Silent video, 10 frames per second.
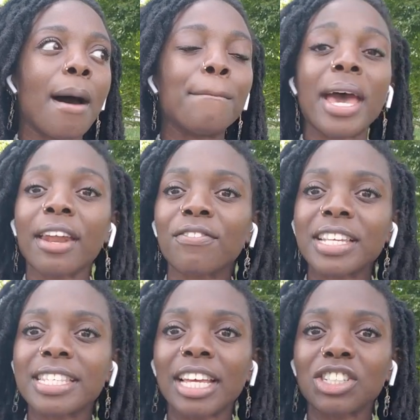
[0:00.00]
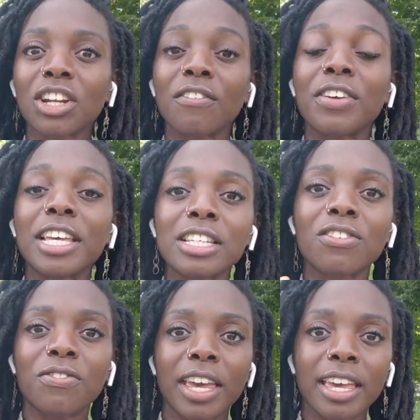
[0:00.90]
manifestation of his
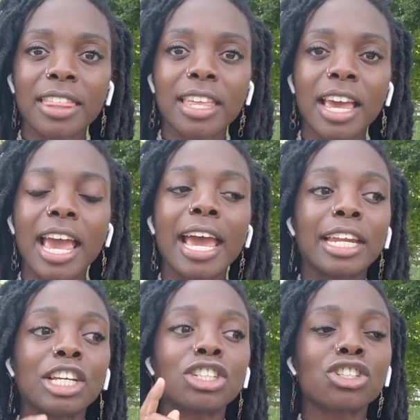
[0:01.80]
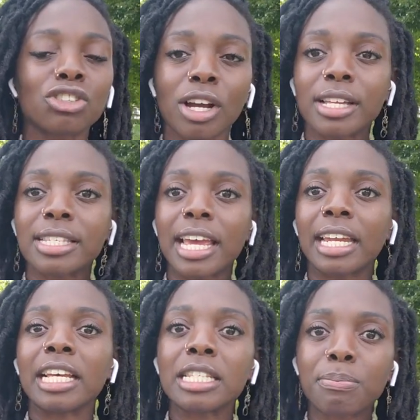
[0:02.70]
faith and his trust
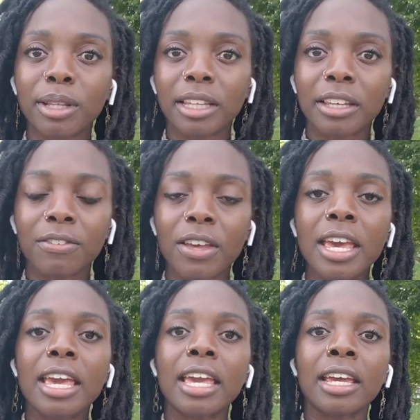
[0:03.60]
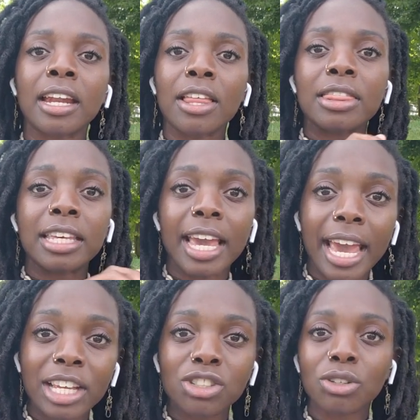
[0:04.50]
and his belief in the
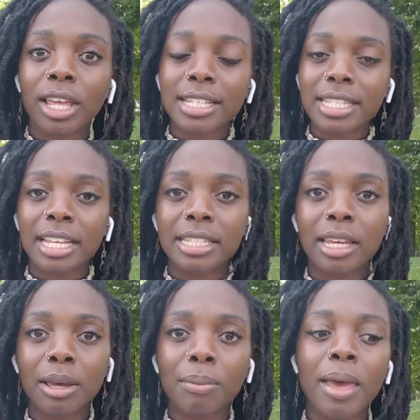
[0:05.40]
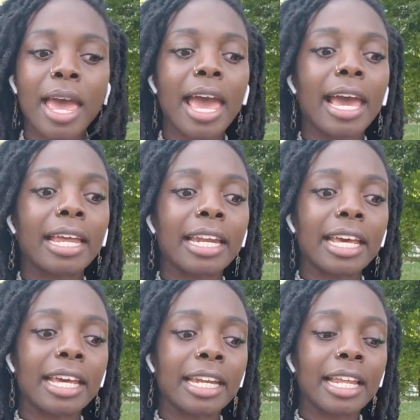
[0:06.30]
angel that sent him, and
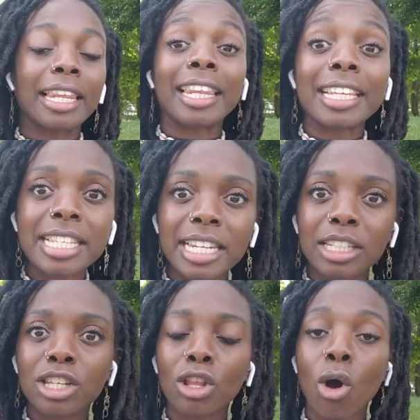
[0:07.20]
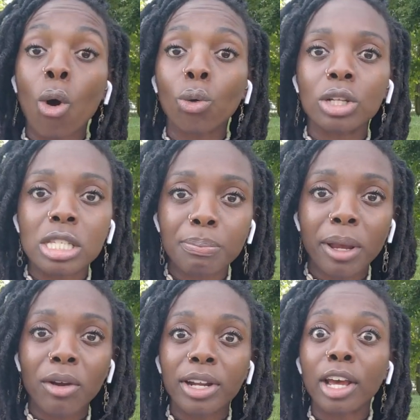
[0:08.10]
in listening to the Holy
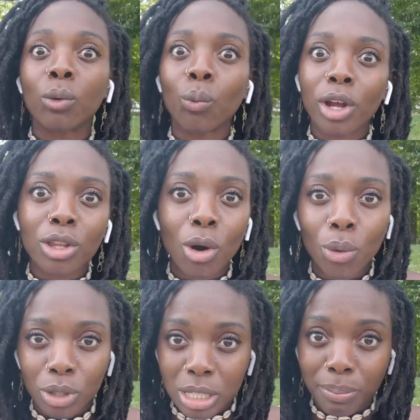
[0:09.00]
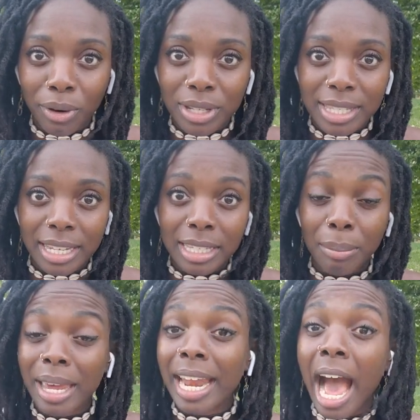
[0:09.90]
Spirit and where the Holy Spirit sent
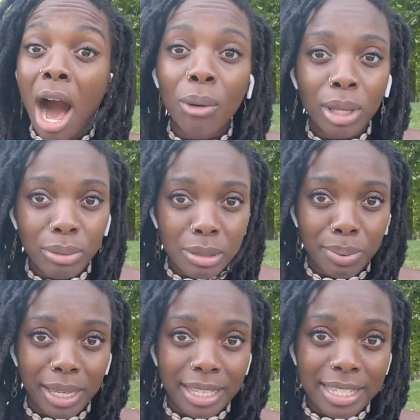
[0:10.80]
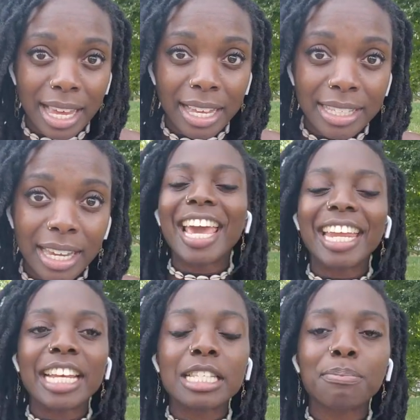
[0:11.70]
him and how he was being sent,
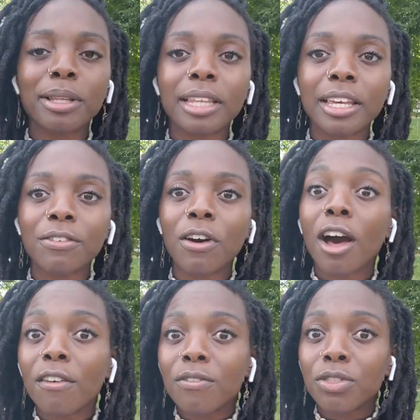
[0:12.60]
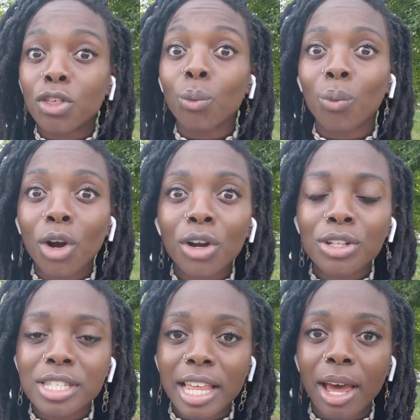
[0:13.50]
and his belief of the
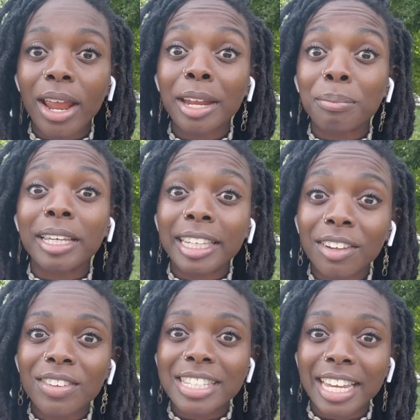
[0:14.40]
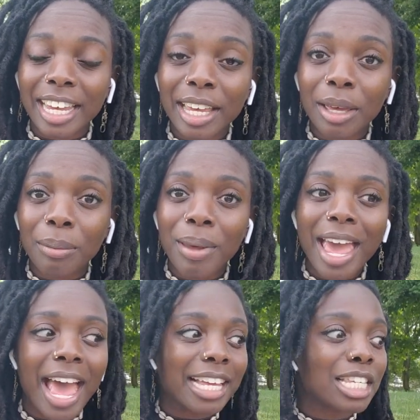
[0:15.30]
words that had been given to him
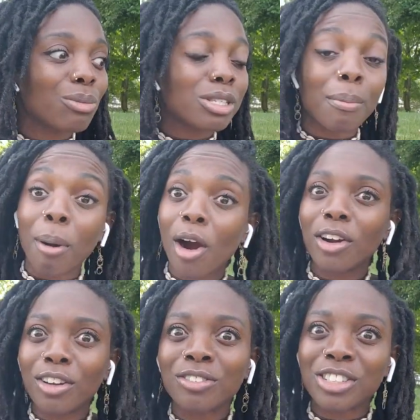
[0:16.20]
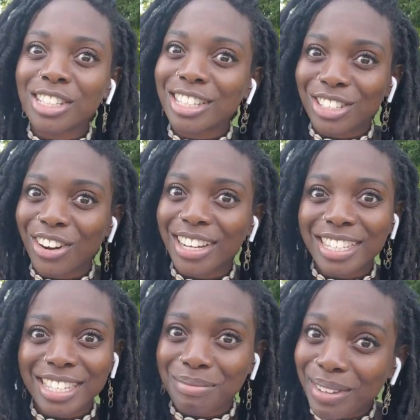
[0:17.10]
as he was a part of Jesus
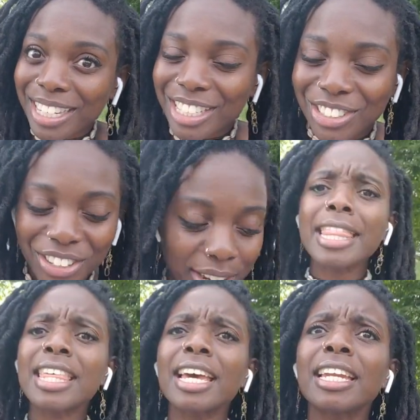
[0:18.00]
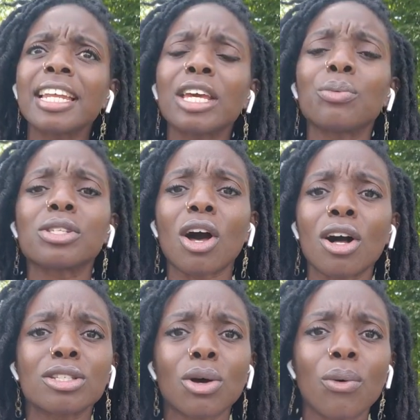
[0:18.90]
Christ's ministry. And then it was
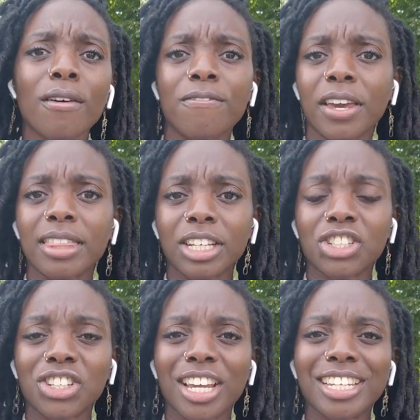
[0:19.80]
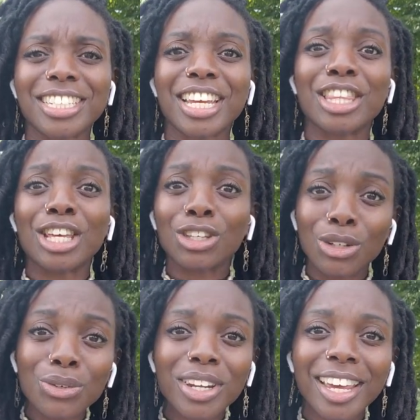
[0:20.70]
also a faith exchange in the
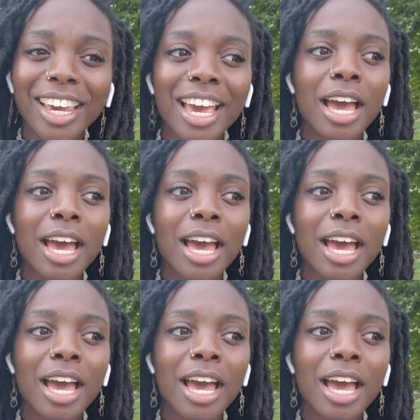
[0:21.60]
eunuch